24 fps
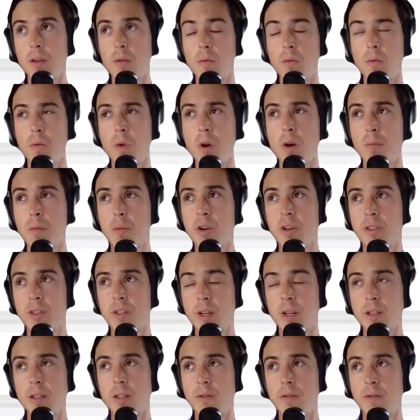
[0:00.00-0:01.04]
what
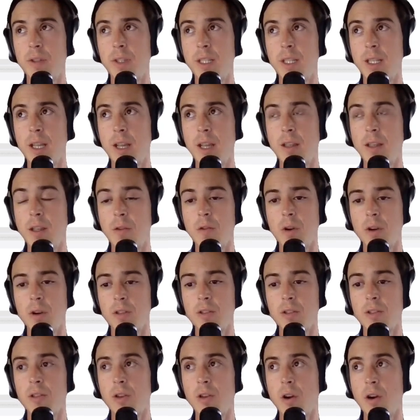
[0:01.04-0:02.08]
percentage of DAU are
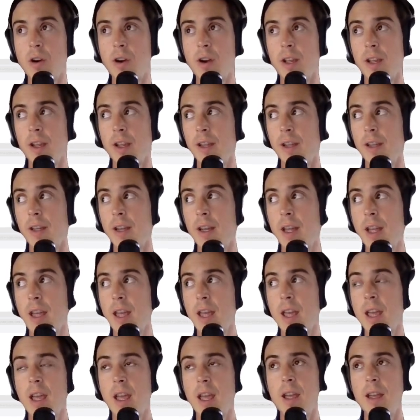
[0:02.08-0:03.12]
starting
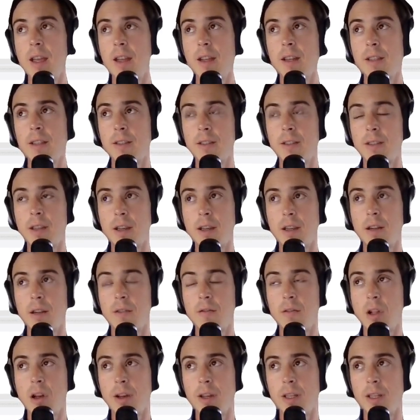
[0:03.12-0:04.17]
a consecutive
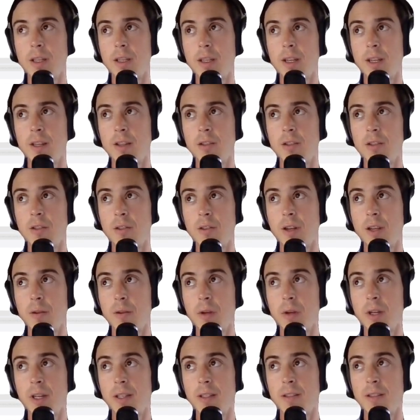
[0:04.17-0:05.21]
login day streak,
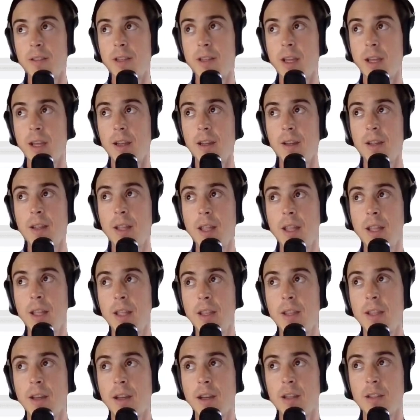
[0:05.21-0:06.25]
we can say
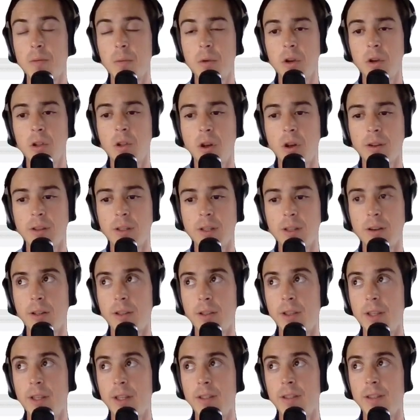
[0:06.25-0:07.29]
the customer logged in on
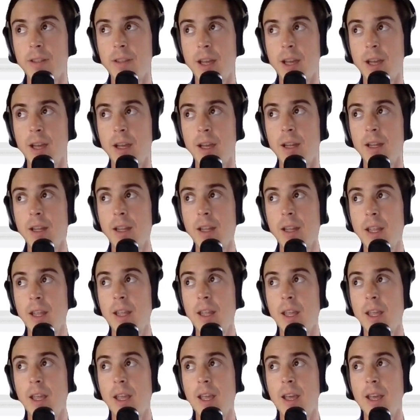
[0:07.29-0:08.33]
this day
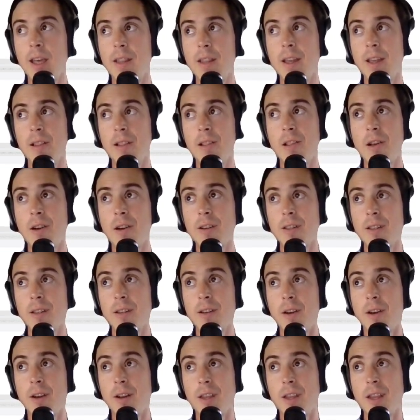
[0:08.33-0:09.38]
and they logged in
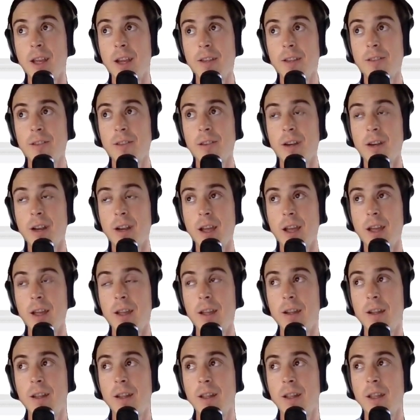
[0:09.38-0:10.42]
on
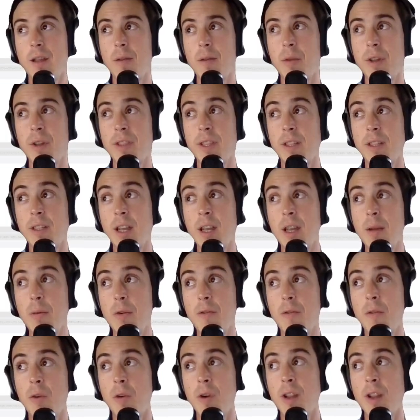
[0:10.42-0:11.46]
yesterday, but the day
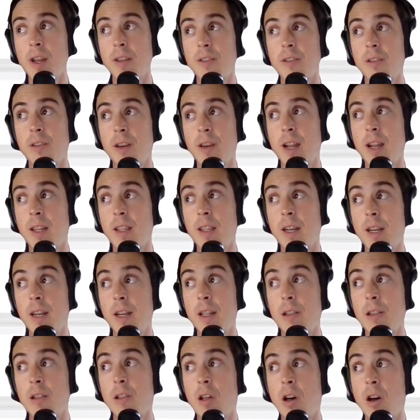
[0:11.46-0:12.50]
before yesterday they
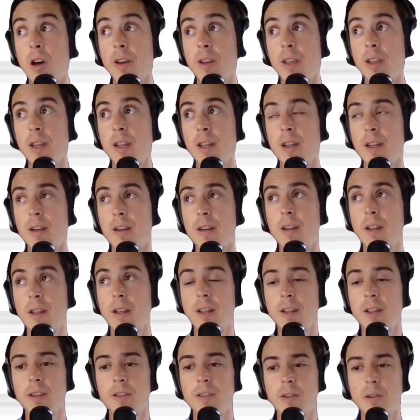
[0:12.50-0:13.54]
didn't log in.
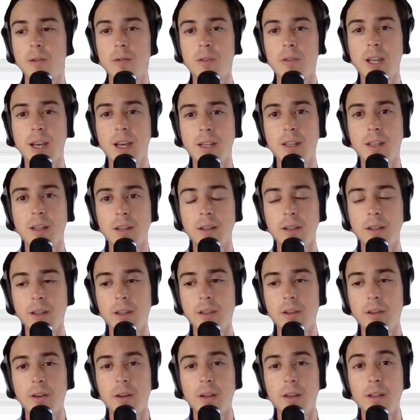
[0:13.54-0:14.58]
So technically
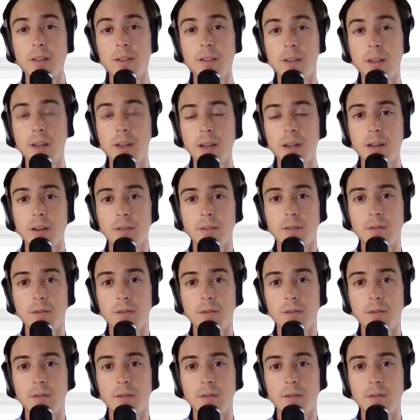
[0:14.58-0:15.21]
their consecutive